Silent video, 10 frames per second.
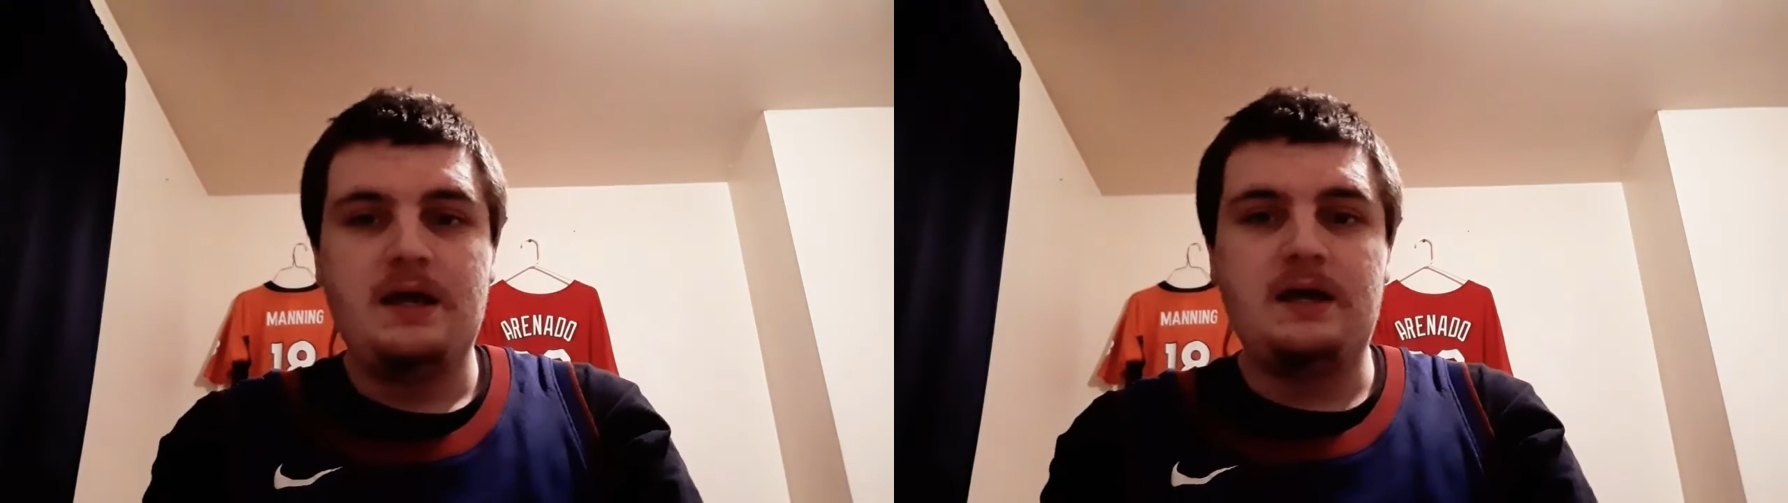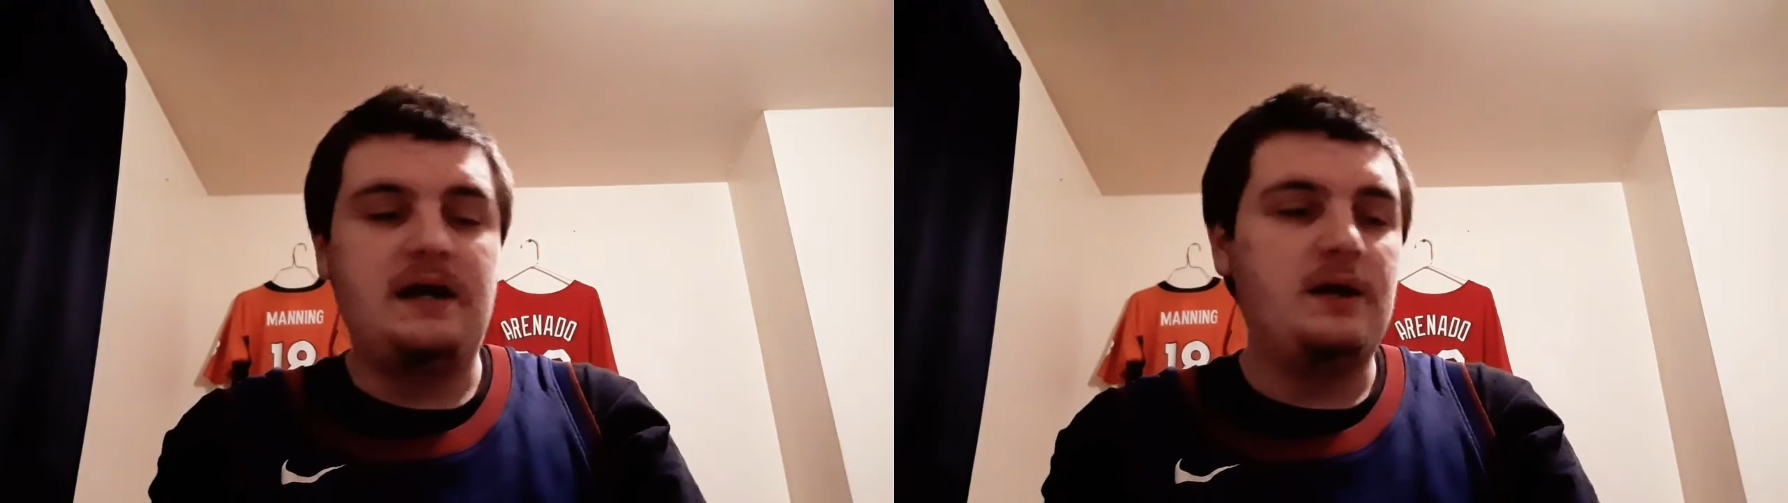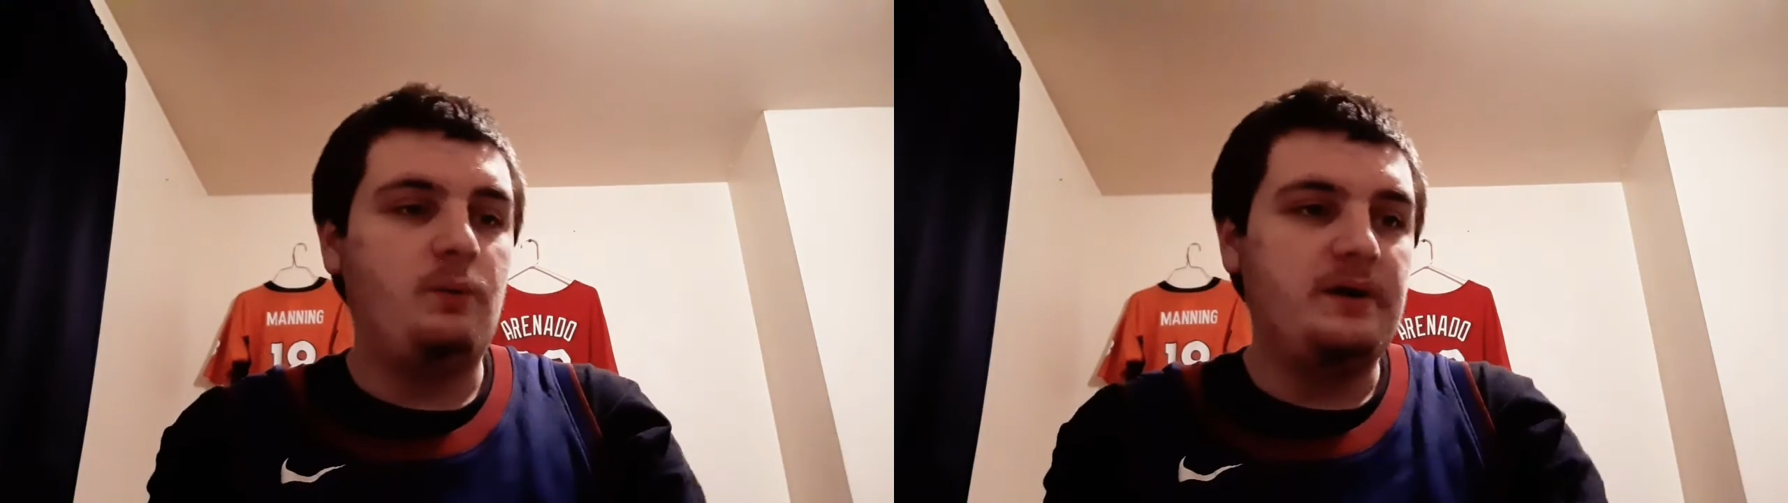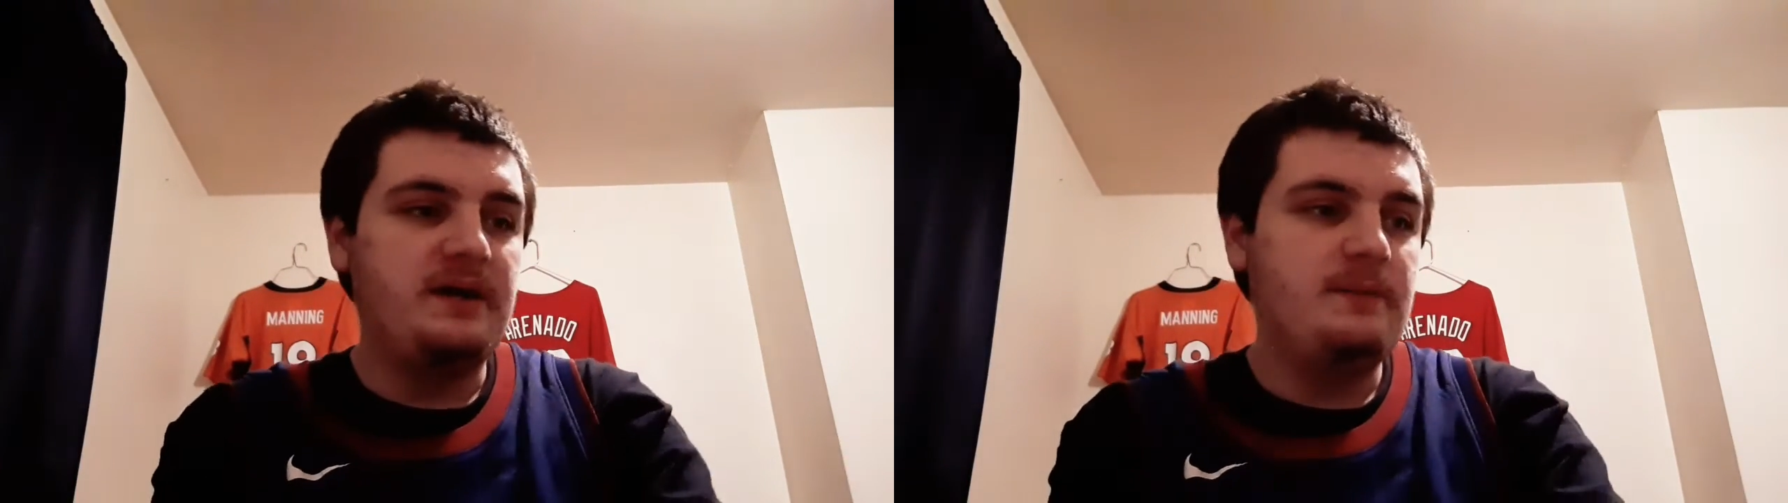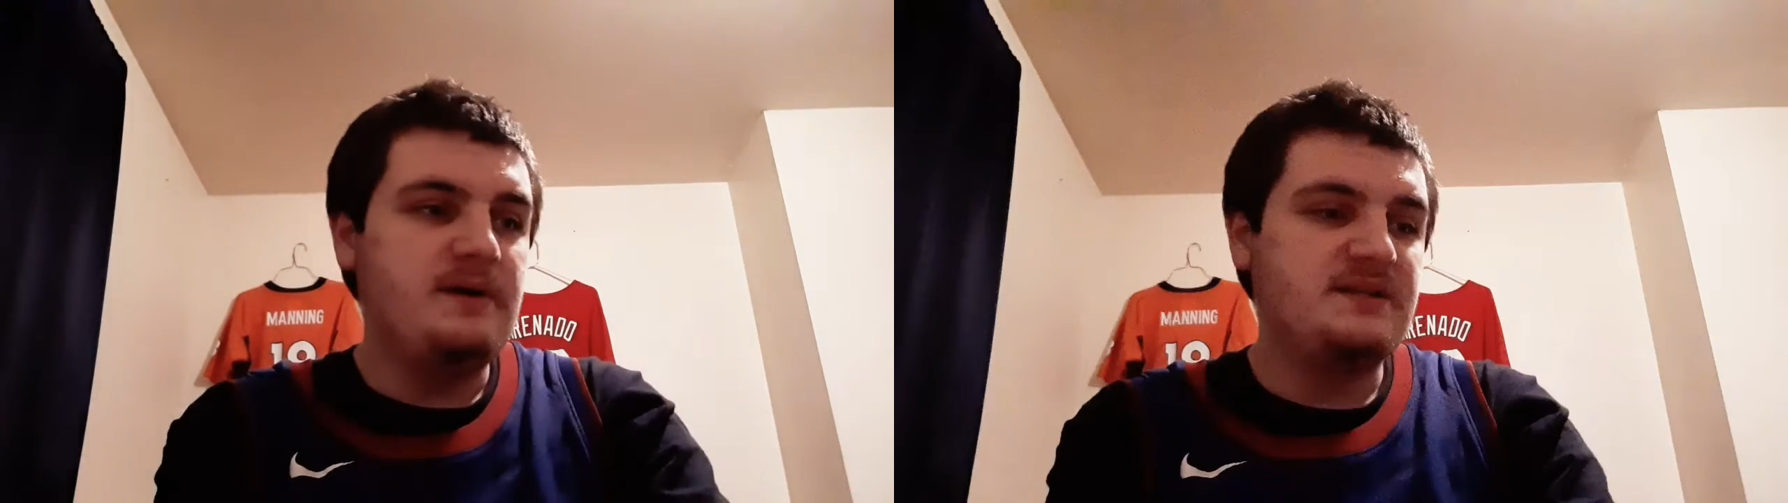and I don't want to
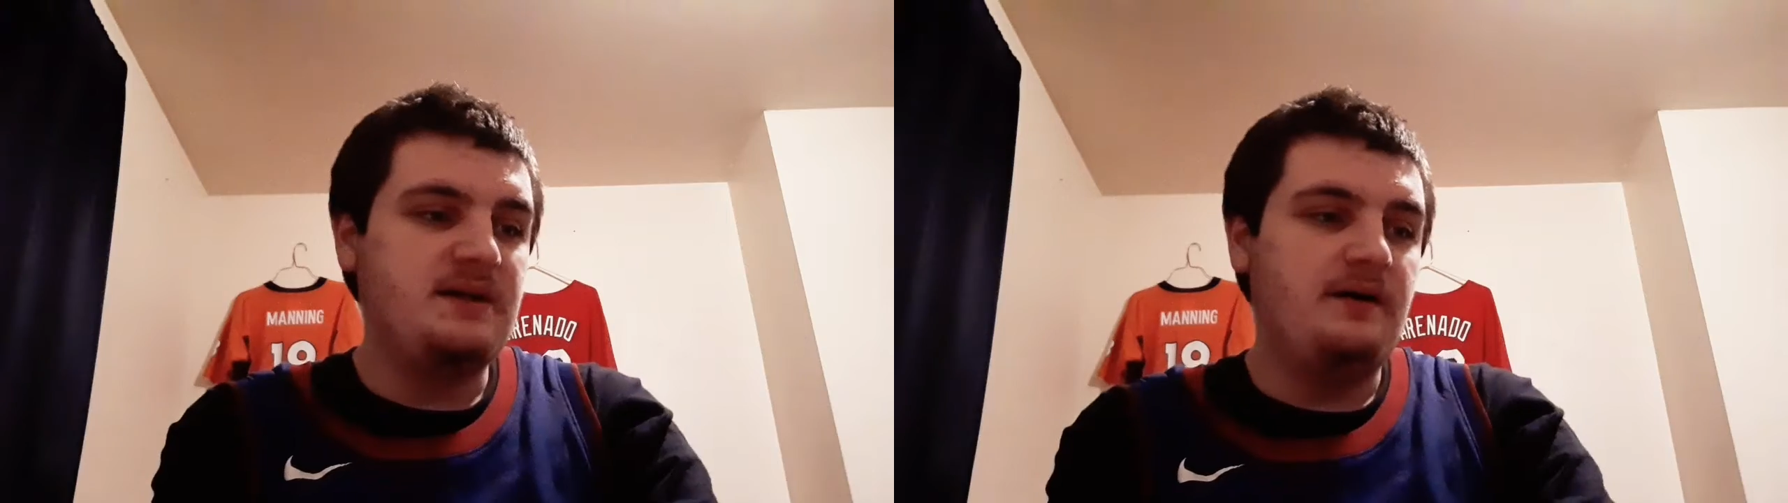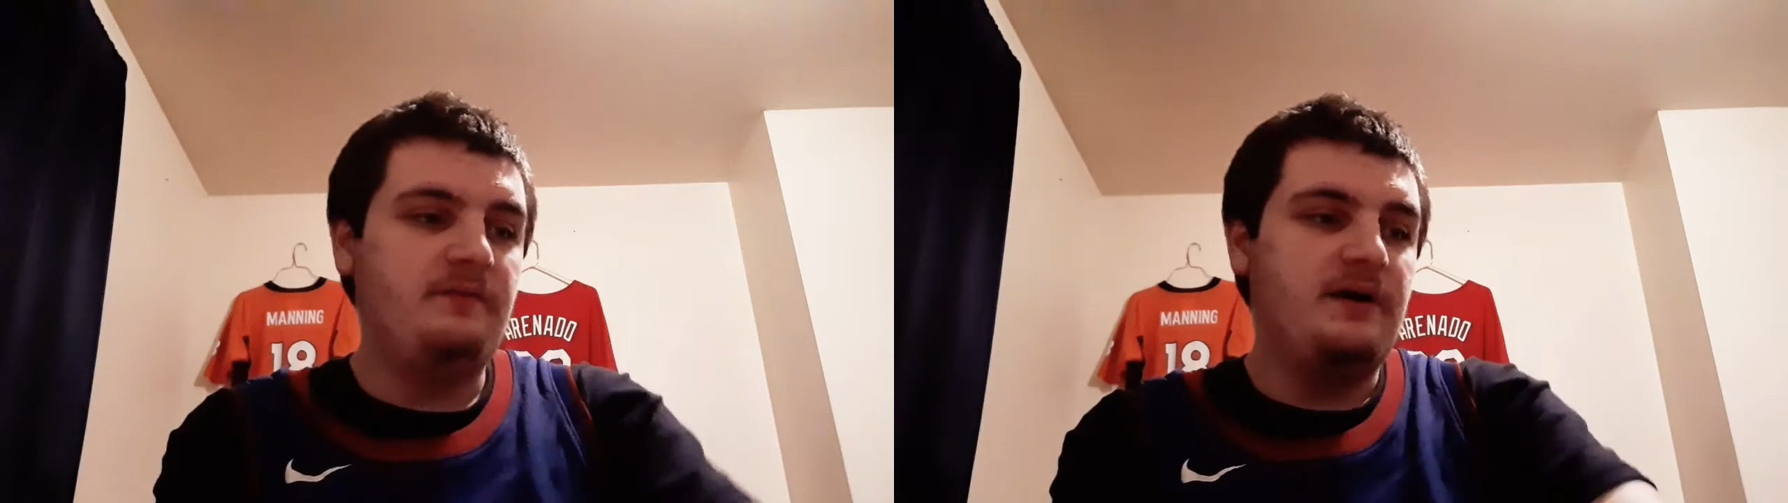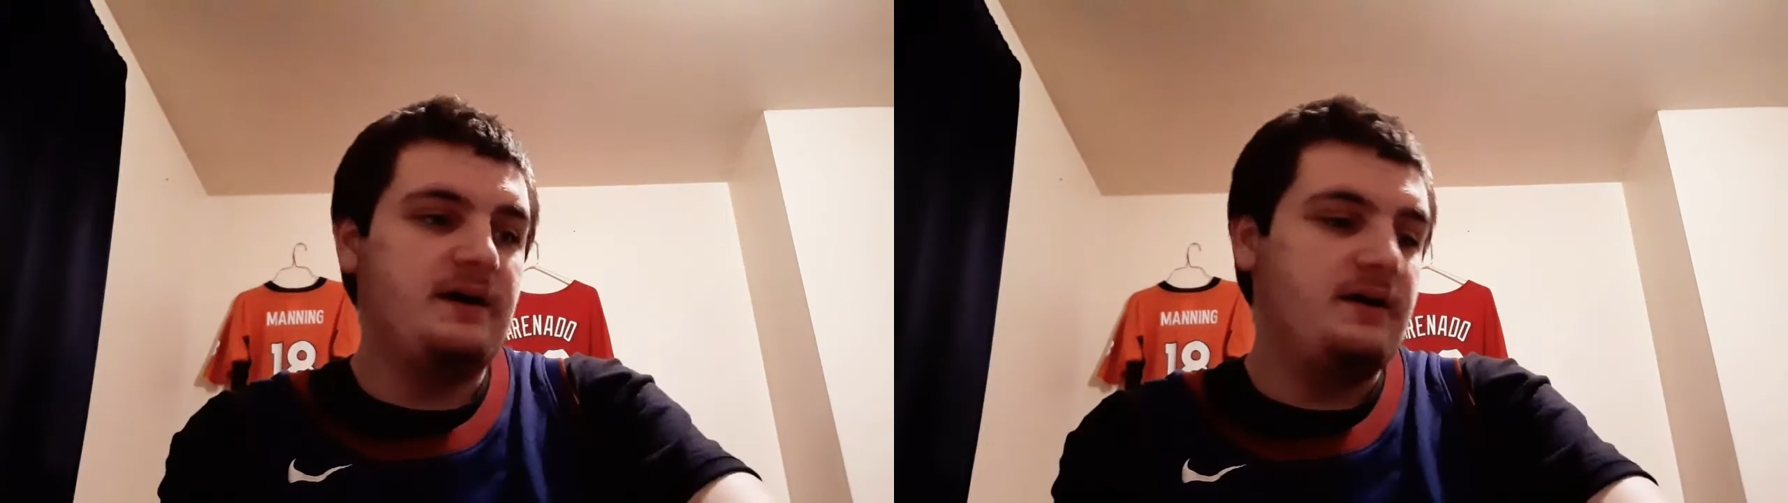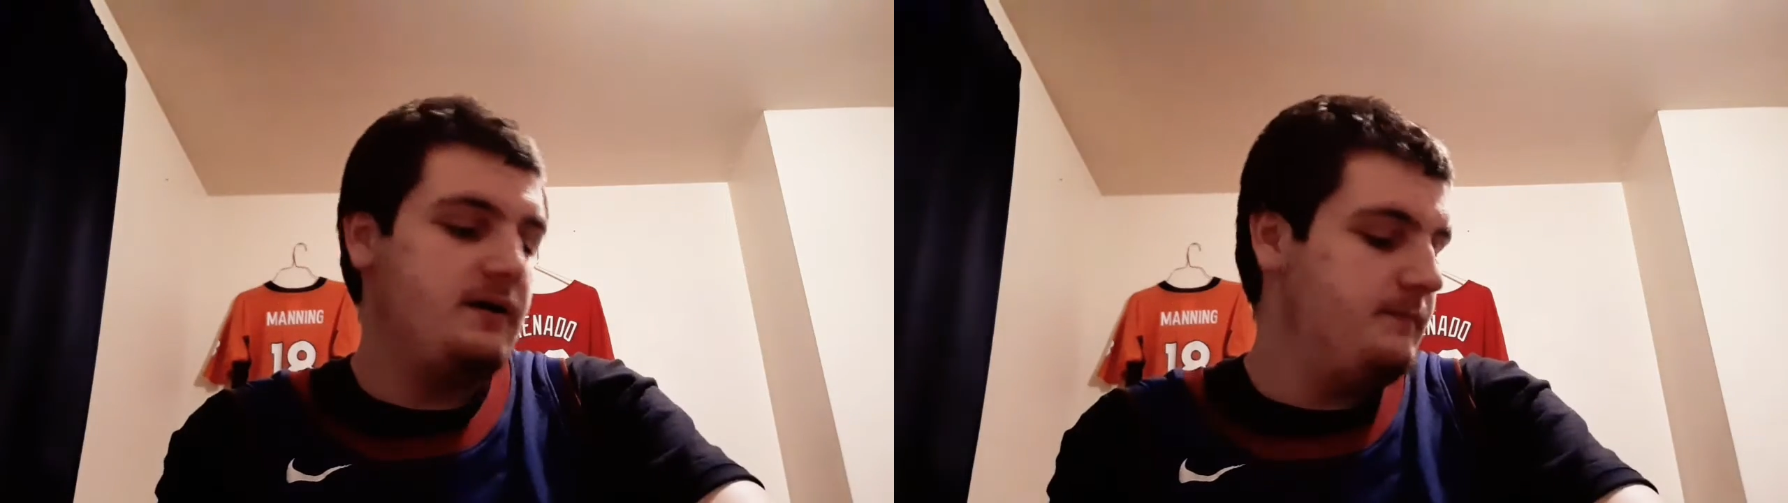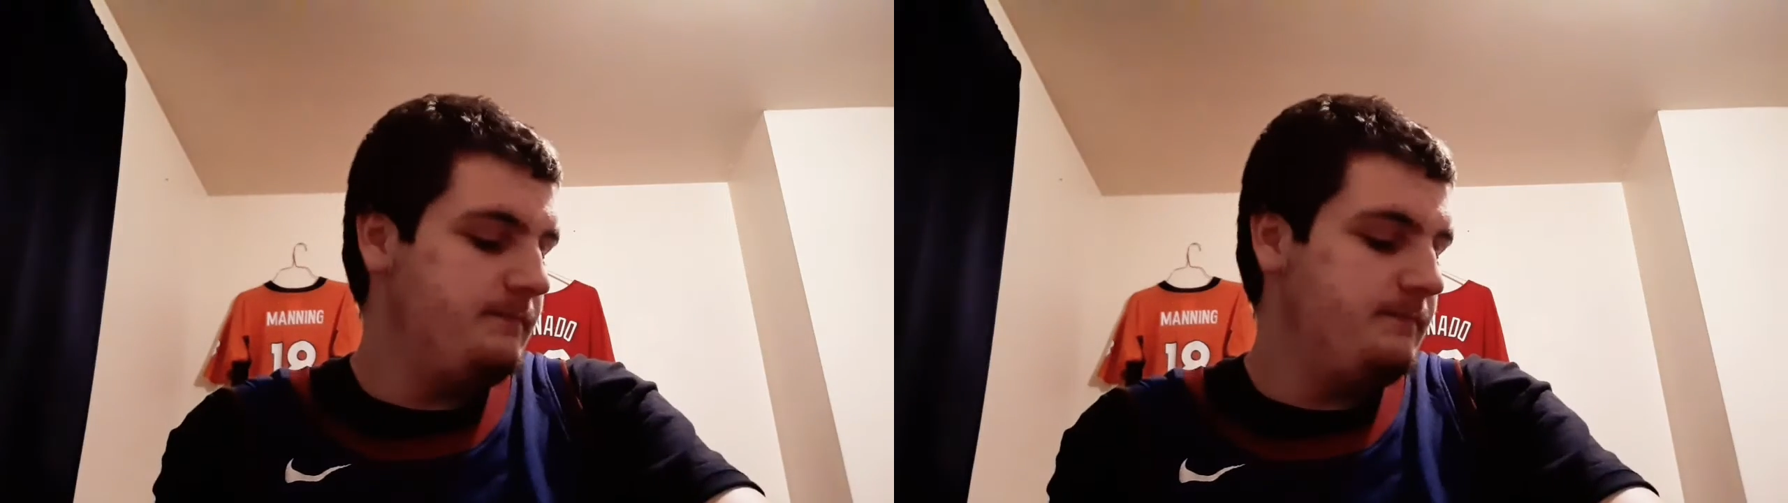get myself like